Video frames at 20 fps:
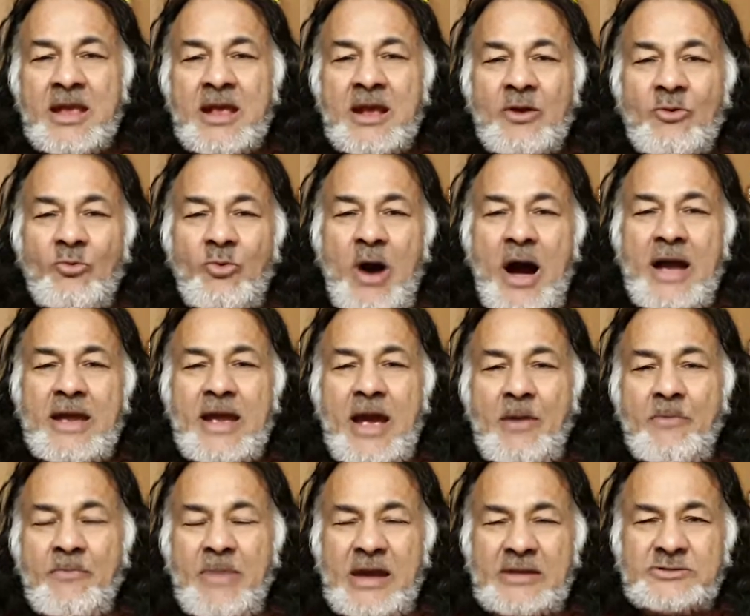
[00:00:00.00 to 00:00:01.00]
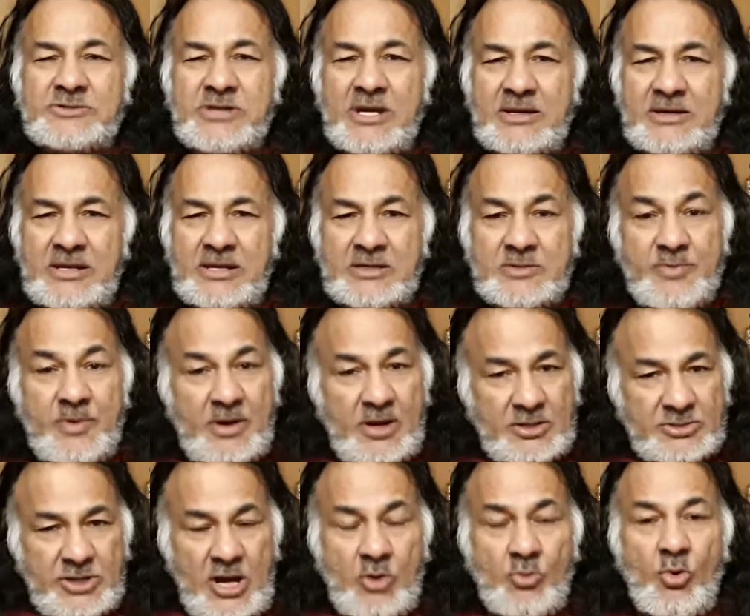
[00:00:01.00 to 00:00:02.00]
Why I mention this
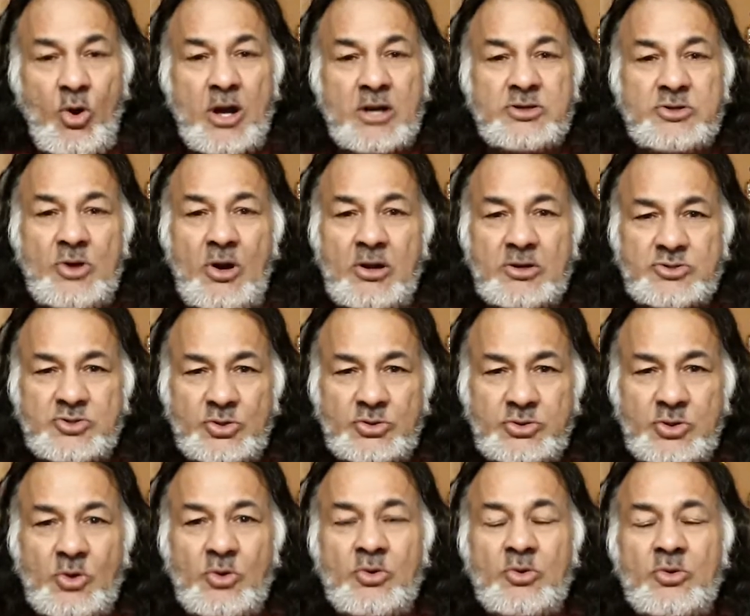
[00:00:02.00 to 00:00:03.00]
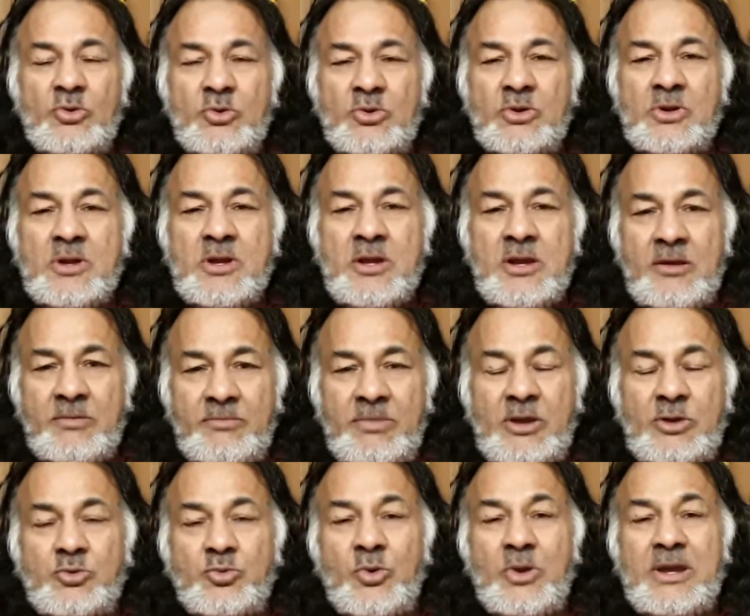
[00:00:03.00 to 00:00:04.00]
because I want you all to know
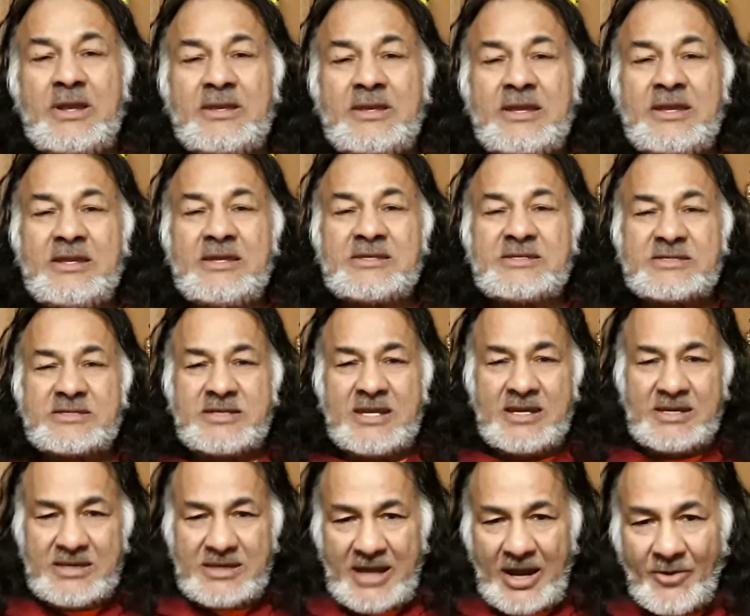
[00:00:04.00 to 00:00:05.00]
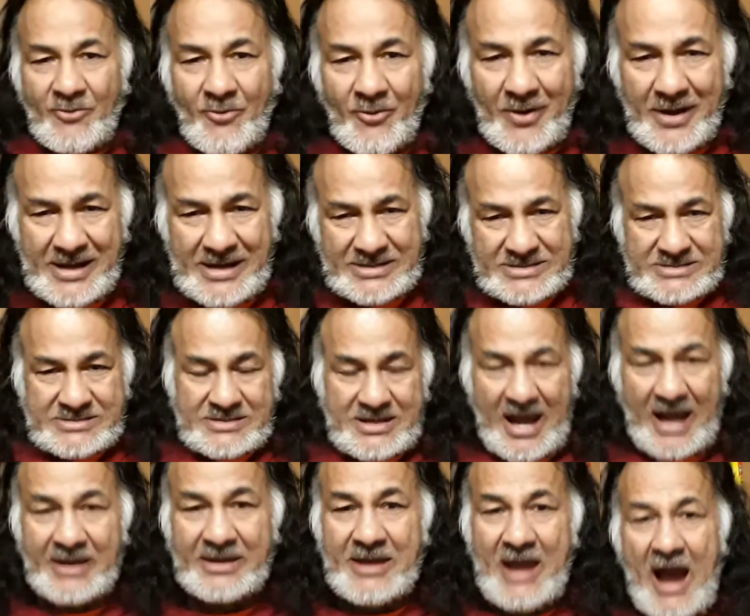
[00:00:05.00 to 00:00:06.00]
between the East Indian race
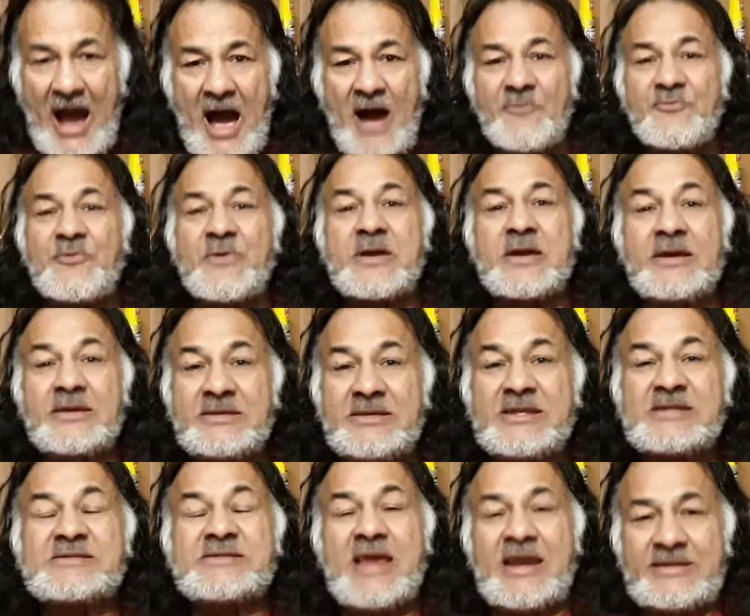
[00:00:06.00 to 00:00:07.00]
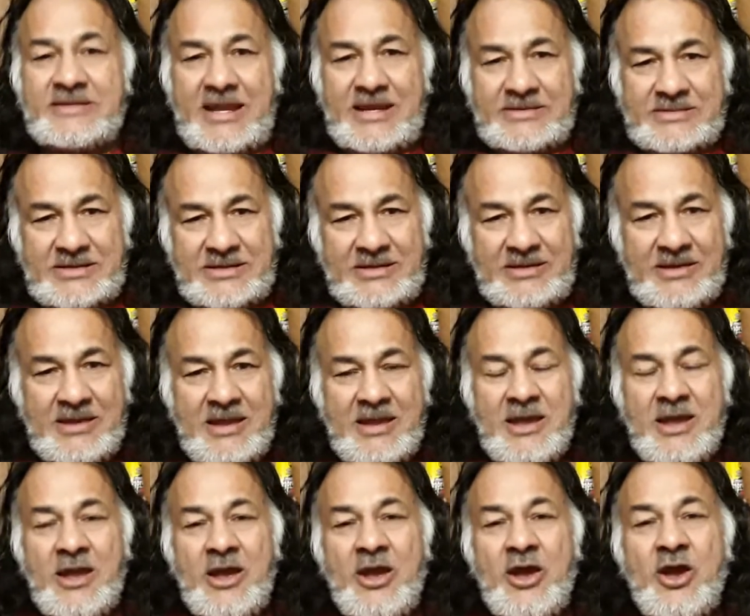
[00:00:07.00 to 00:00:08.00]
and the African descendant,
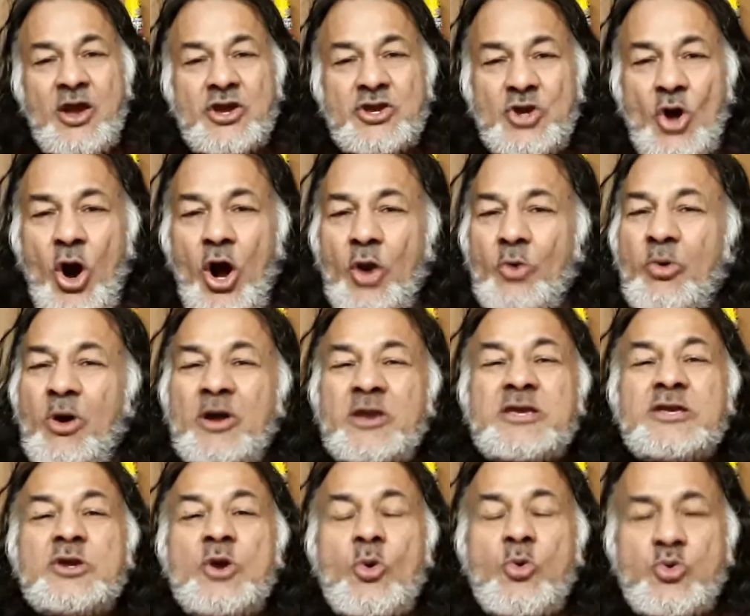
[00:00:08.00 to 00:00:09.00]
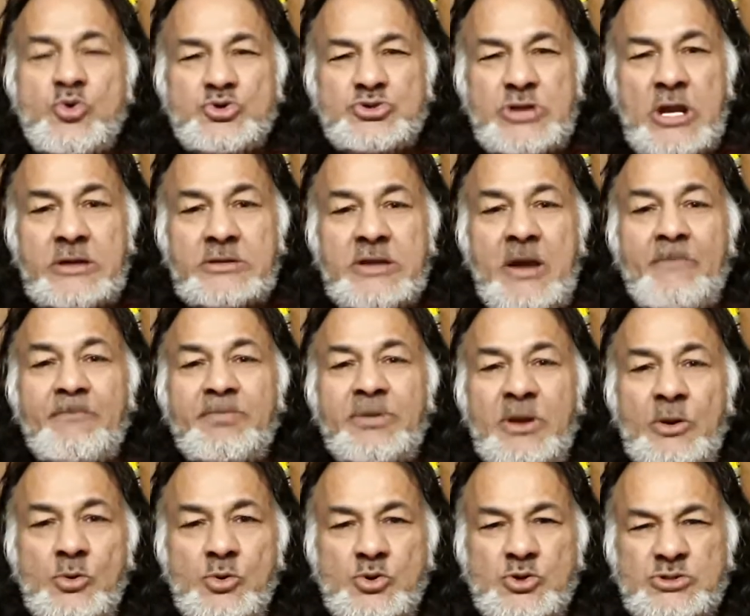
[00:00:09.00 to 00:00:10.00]
you all were used and
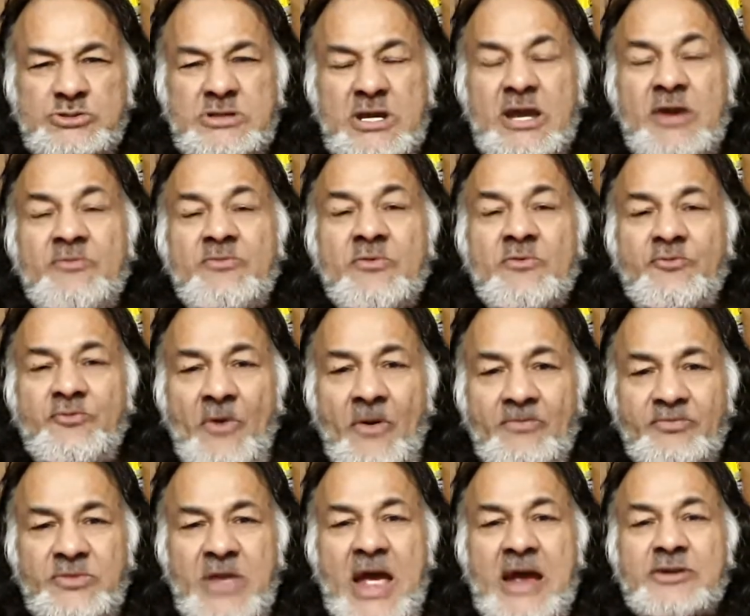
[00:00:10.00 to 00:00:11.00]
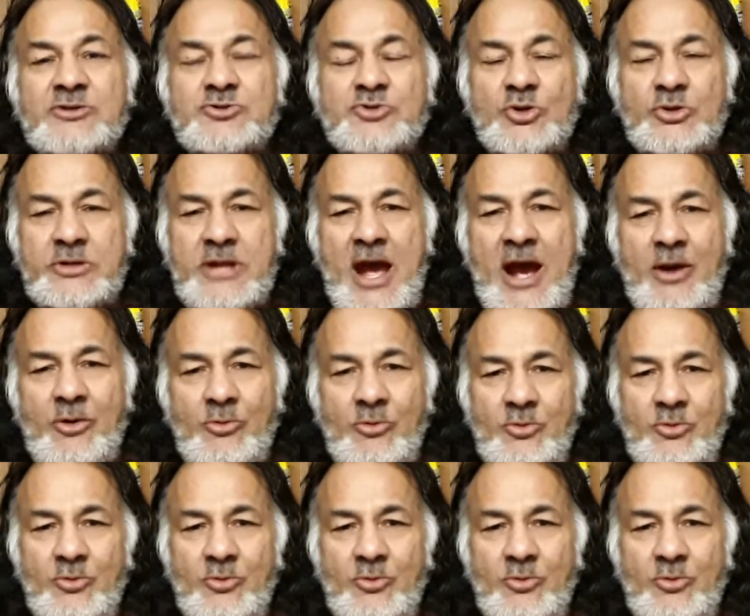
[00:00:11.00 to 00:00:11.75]
abused even from then to now.